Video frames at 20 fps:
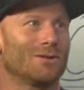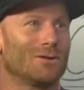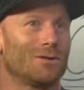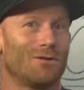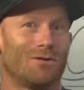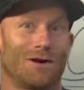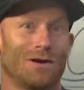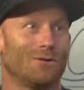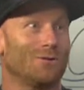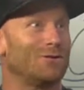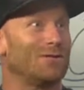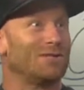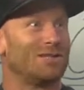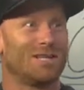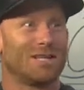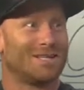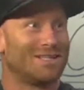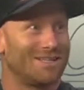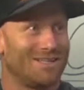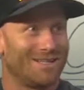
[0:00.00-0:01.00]
So if I do
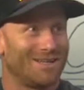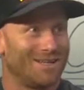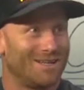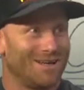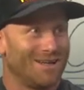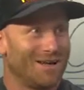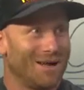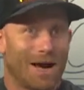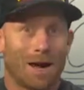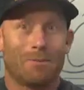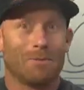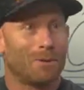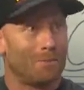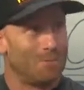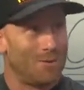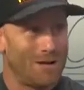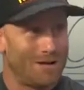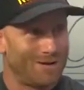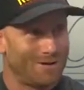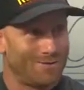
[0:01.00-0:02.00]
60, I'm going to
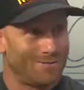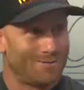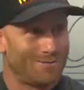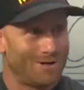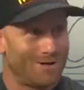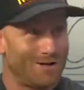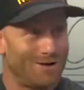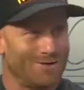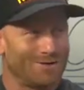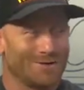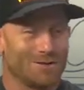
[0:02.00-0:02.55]
beat him, you know?